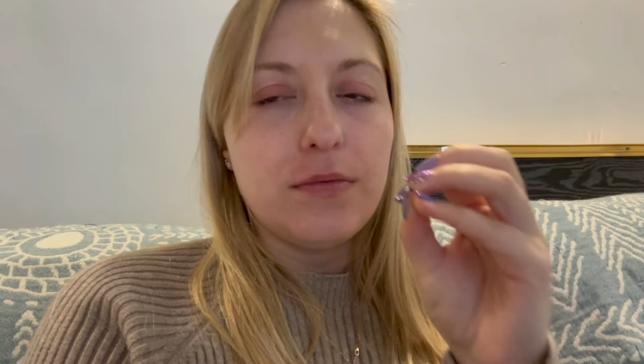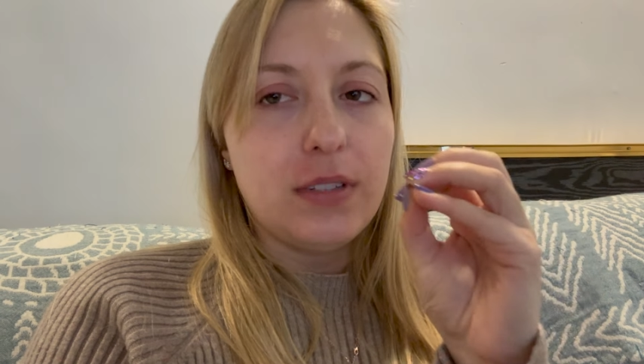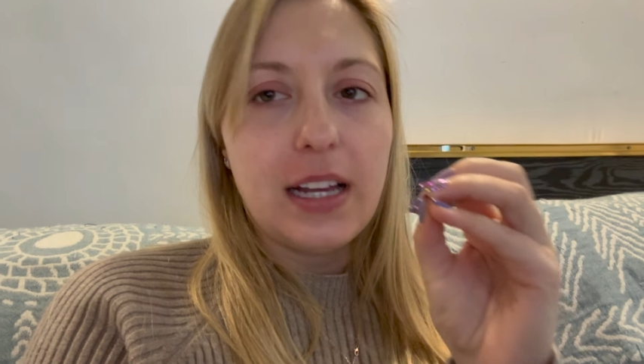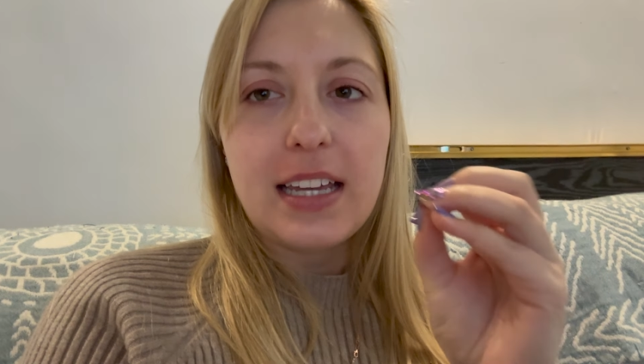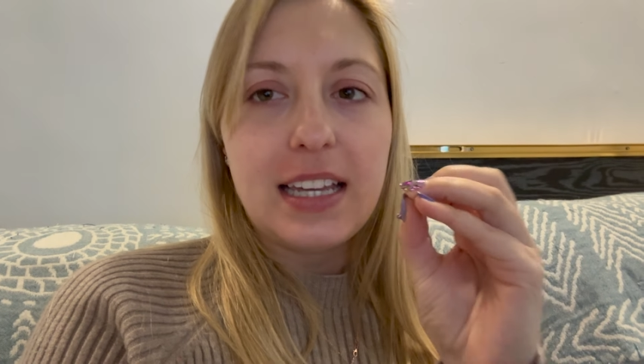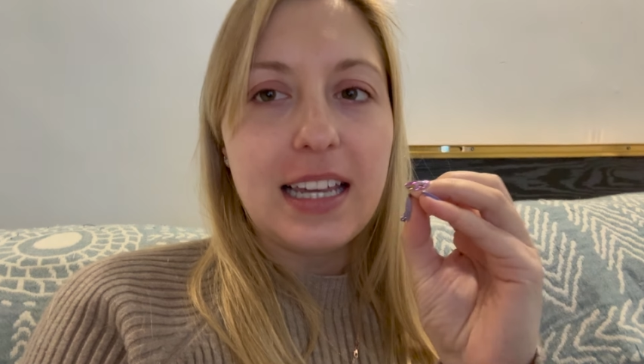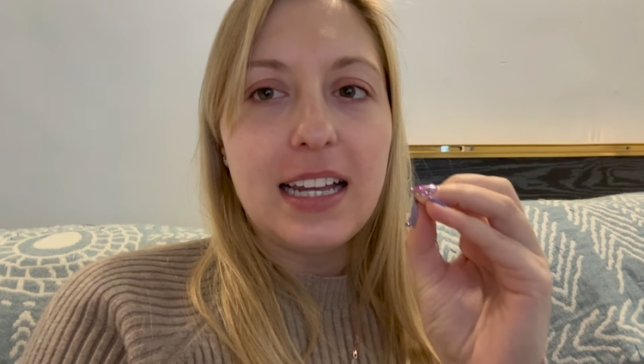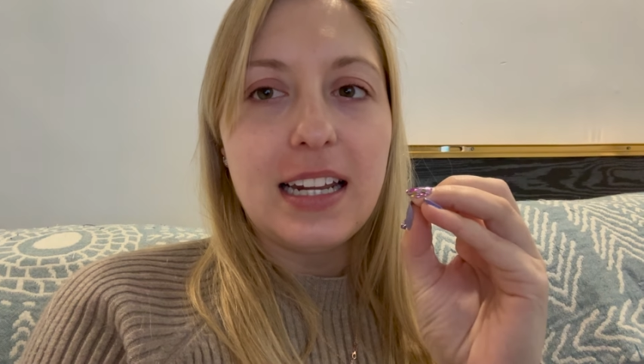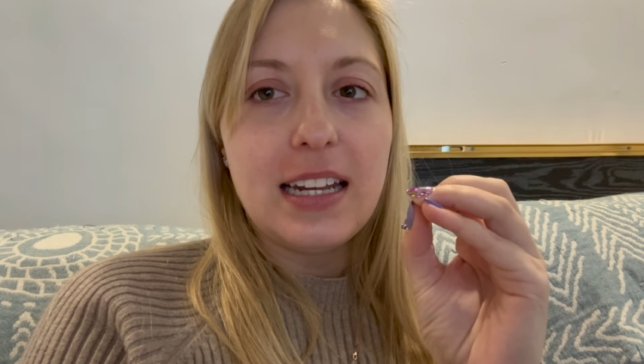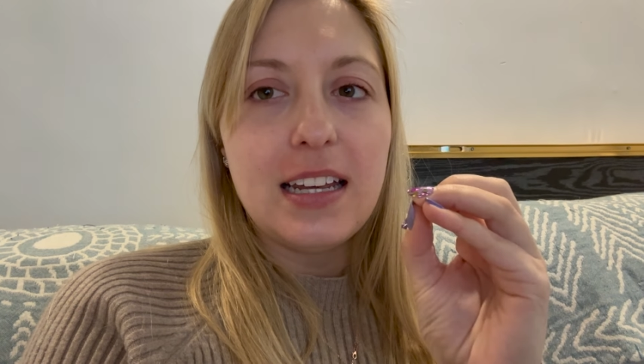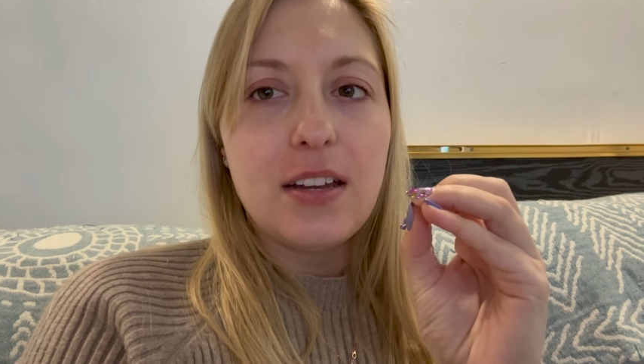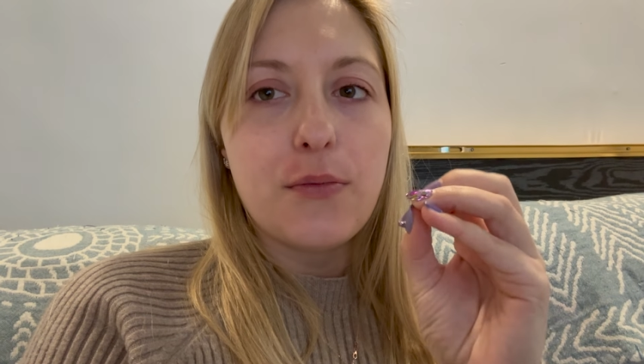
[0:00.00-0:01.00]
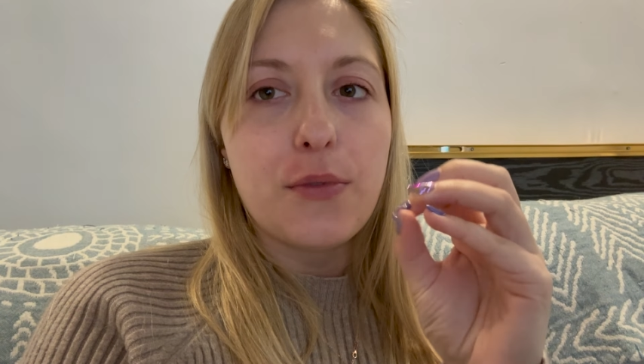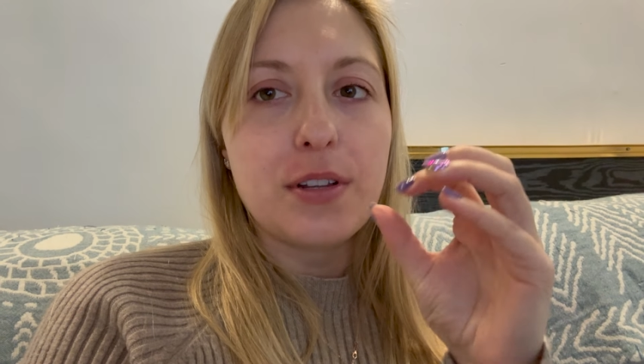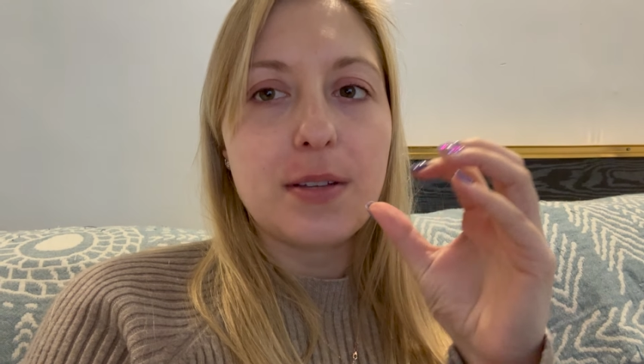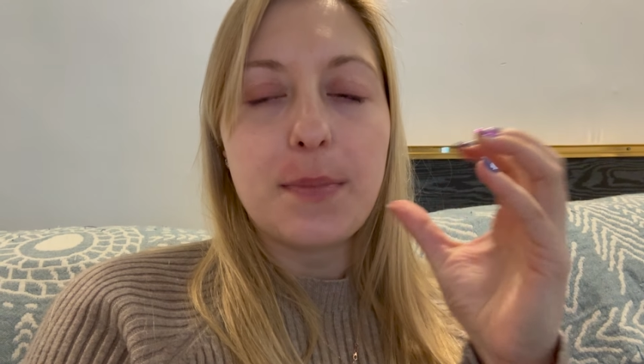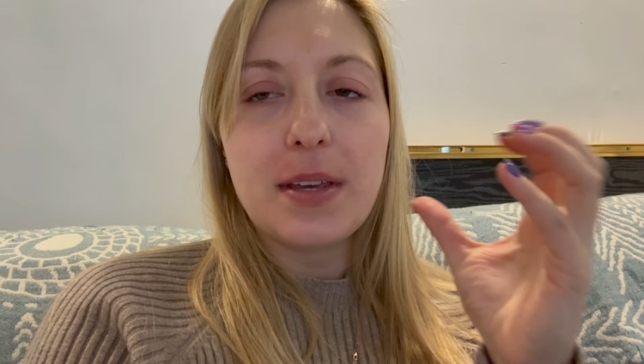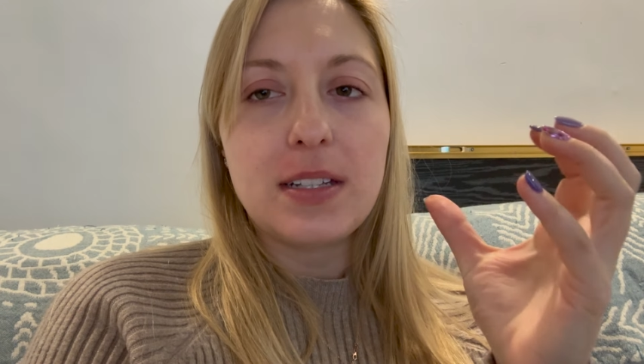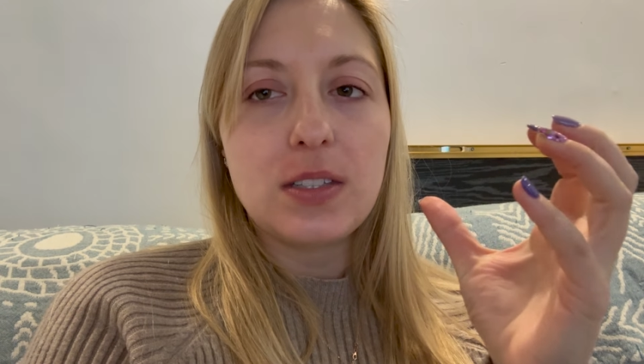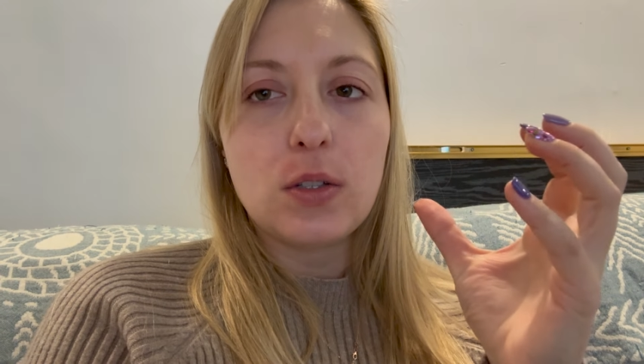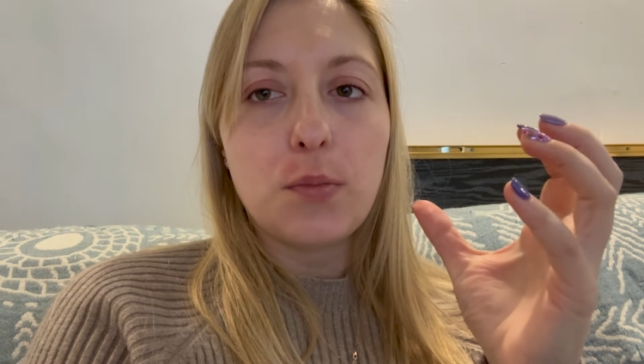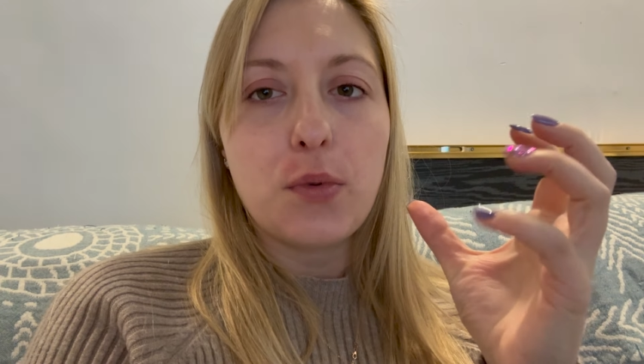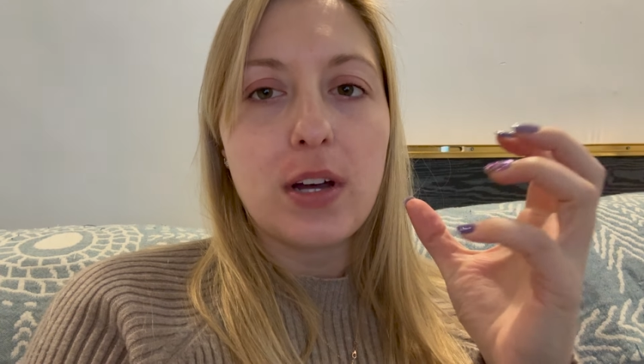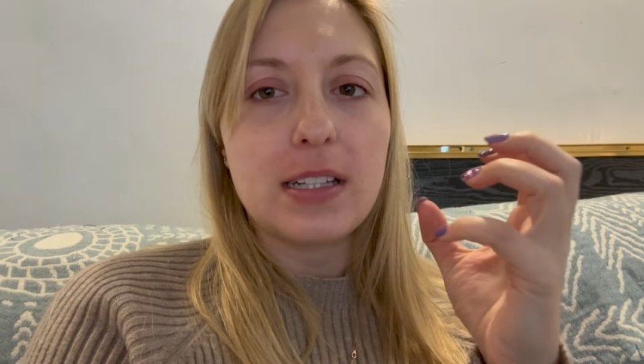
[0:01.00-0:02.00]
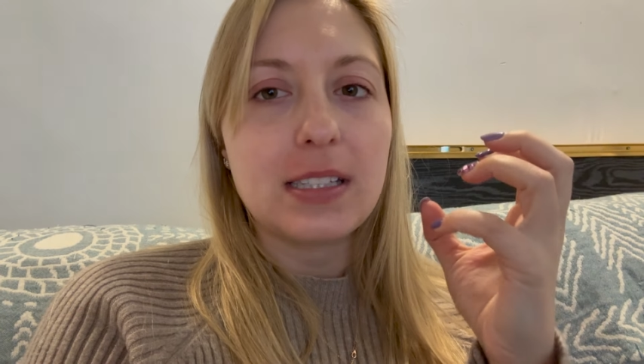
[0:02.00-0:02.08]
like eating it, where the big soup one,